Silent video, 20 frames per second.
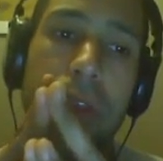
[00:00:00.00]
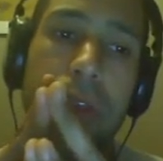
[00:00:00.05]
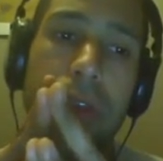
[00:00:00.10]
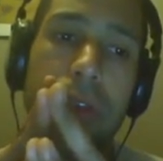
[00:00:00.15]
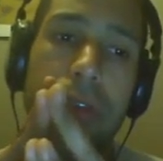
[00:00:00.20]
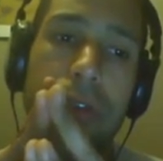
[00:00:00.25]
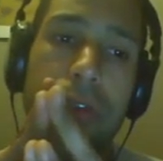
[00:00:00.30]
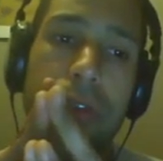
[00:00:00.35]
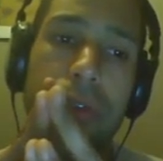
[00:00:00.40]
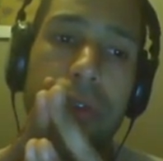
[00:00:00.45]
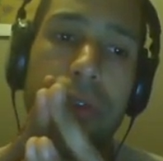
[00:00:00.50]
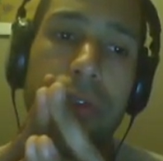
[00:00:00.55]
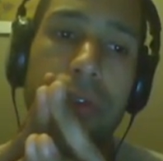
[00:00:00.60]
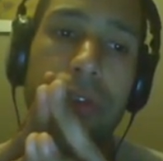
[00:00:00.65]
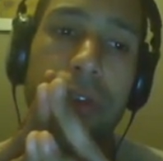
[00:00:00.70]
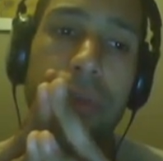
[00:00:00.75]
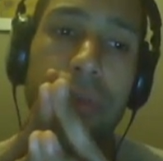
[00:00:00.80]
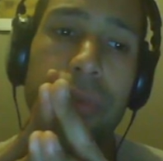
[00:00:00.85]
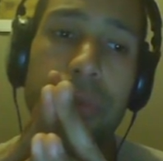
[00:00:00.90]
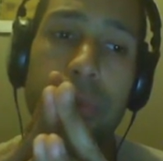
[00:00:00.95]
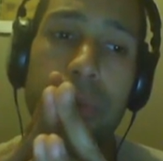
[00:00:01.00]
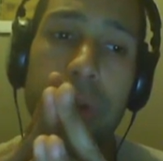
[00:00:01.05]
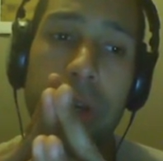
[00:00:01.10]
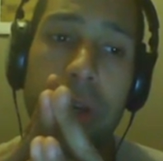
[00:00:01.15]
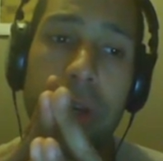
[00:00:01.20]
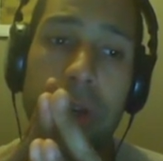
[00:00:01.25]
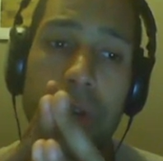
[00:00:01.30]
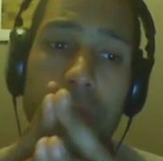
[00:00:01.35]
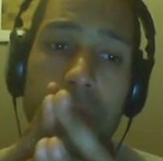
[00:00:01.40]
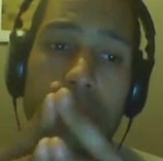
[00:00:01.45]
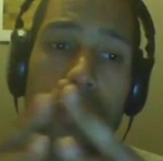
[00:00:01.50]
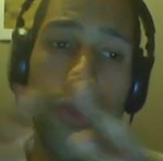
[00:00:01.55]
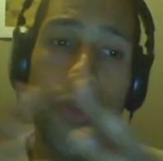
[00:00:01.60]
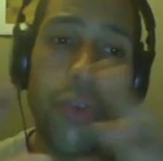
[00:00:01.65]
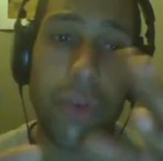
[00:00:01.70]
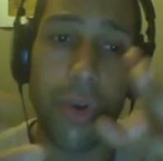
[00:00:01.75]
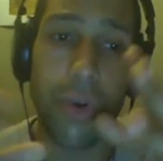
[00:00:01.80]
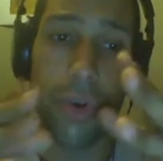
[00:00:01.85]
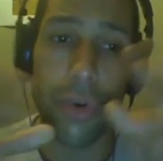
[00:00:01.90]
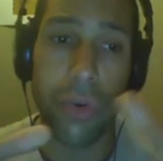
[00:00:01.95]
So software
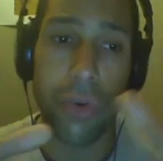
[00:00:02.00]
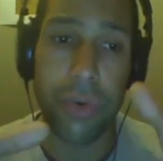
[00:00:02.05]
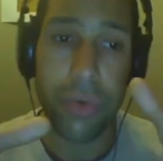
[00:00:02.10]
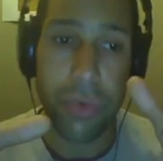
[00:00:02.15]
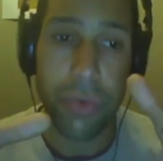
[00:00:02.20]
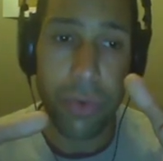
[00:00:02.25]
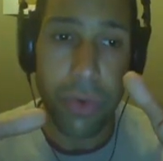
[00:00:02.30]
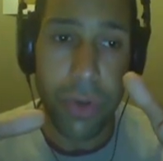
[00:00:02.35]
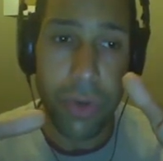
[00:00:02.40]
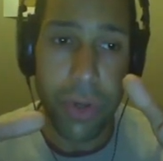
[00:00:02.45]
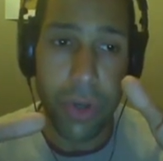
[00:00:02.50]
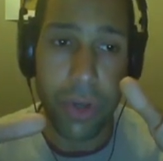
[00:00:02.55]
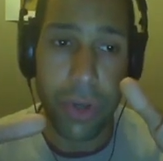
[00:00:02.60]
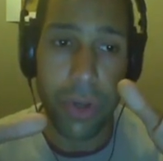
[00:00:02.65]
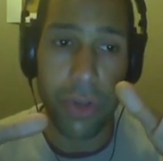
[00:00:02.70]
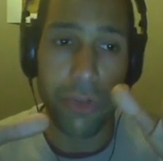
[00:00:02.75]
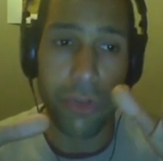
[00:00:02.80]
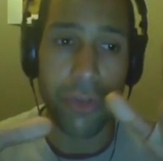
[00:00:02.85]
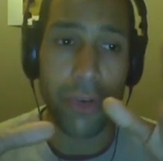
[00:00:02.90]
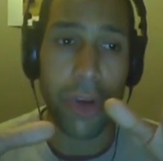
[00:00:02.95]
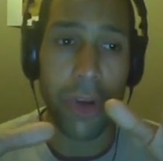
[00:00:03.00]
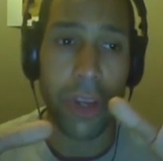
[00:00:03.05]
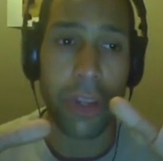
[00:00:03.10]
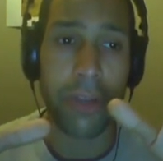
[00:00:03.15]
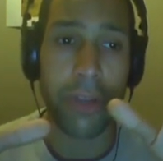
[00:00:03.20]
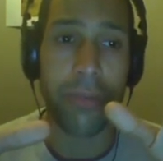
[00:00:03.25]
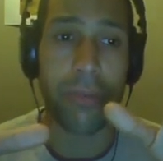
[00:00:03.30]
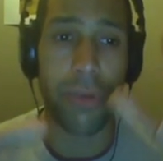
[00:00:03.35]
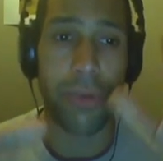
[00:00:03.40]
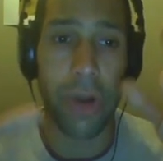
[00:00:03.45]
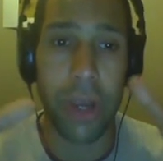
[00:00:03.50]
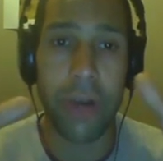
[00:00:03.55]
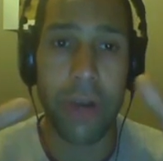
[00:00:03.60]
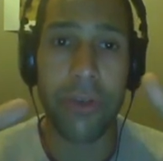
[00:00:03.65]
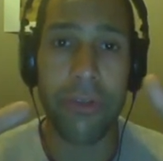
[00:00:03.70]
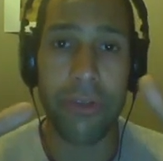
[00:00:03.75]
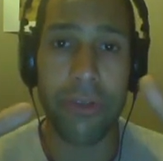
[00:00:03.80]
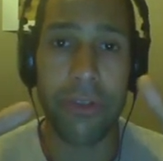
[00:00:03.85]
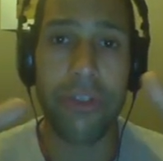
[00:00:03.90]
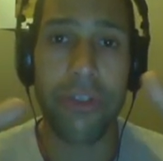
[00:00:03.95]
try and
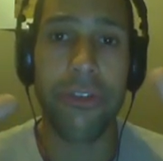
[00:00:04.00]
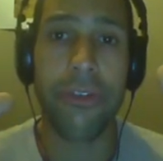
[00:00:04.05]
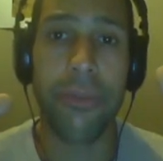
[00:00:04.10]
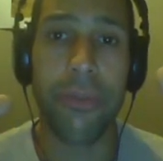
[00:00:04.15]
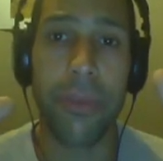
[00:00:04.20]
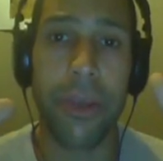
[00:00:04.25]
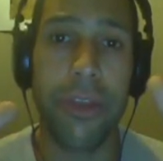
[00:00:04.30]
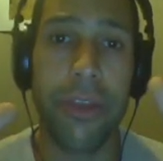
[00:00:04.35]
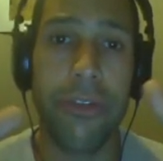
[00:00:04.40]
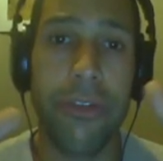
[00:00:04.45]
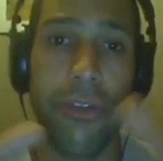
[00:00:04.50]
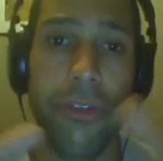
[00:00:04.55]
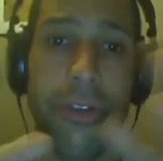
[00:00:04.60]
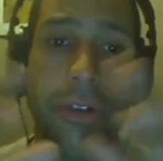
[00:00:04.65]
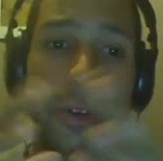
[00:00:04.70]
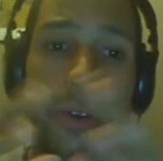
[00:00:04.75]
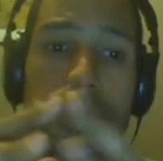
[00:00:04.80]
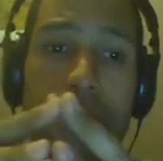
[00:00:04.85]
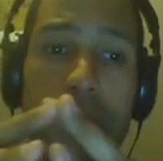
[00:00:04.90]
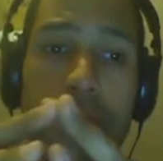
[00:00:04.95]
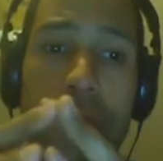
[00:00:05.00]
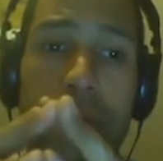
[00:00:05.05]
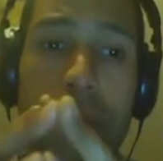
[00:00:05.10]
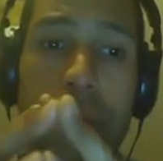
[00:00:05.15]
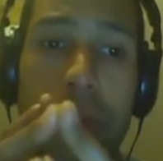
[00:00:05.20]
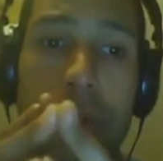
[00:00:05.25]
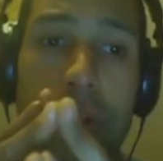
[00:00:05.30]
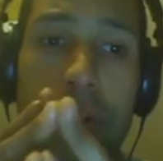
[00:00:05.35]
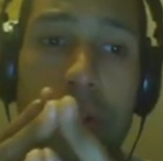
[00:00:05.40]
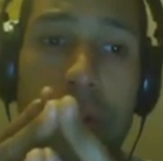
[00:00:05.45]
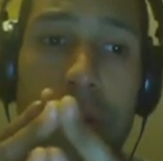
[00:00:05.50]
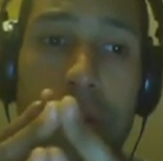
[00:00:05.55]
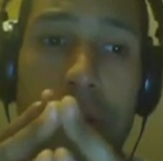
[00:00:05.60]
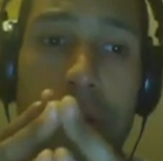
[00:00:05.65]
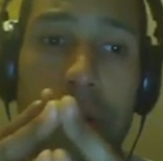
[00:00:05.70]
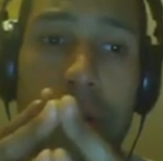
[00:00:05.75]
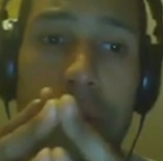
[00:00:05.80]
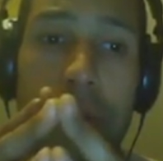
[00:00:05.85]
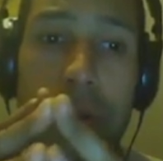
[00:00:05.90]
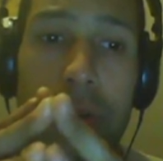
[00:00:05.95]
browse the space of all possible
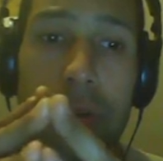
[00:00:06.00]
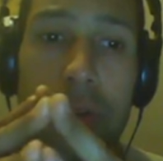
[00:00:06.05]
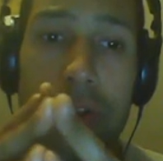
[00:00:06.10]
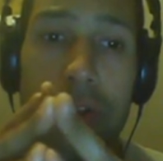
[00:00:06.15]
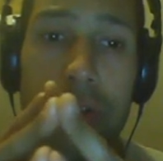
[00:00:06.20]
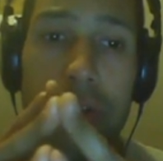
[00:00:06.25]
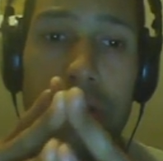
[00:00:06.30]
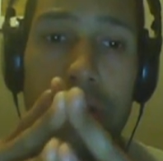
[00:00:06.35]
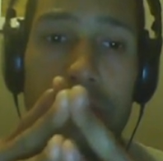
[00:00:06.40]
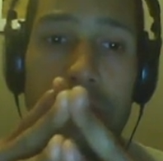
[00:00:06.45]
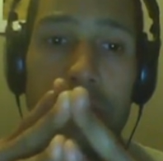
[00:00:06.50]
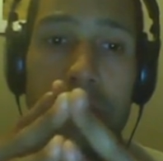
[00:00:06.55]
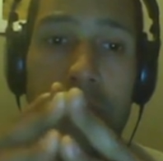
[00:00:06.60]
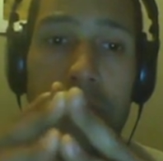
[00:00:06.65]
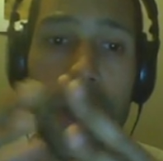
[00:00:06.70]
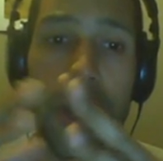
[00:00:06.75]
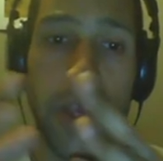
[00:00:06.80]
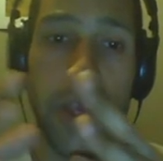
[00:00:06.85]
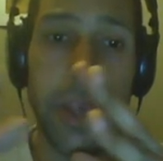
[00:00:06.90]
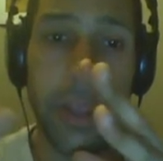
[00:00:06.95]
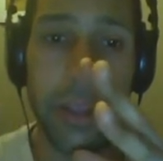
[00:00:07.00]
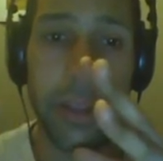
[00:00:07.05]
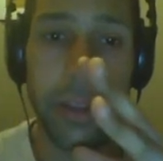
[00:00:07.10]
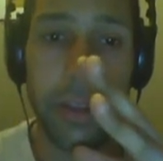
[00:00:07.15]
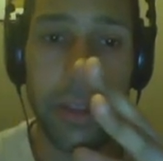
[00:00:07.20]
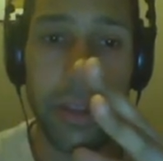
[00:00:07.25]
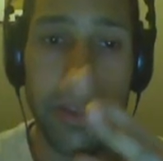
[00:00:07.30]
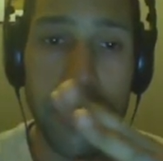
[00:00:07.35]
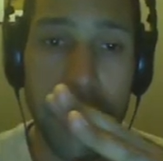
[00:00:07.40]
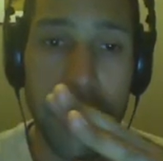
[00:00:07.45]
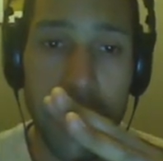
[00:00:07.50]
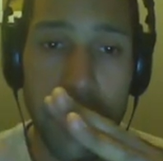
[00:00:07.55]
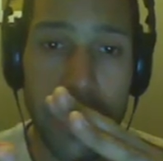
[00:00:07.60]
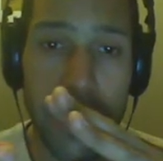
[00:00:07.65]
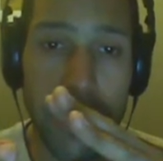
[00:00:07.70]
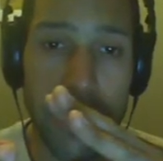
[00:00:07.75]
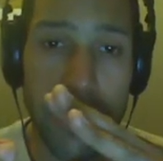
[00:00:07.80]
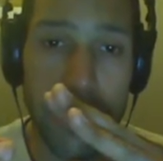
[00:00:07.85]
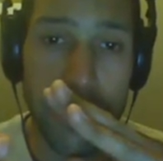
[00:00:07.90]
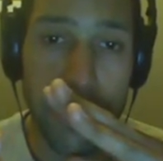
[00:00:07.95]
topologies, and
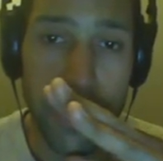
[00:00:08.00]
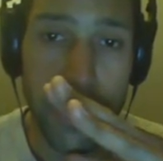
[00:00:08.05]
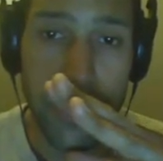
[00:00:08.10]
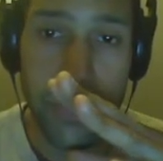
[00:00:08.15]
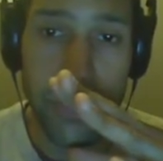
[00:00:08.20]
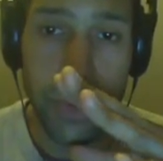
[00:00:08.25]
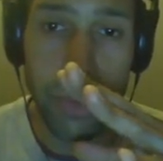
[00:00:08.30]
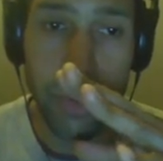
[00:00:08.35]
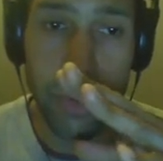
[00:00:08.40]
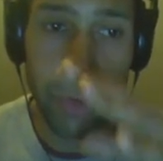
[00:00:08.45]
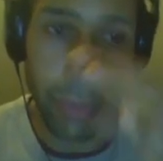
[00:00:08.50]
they perform what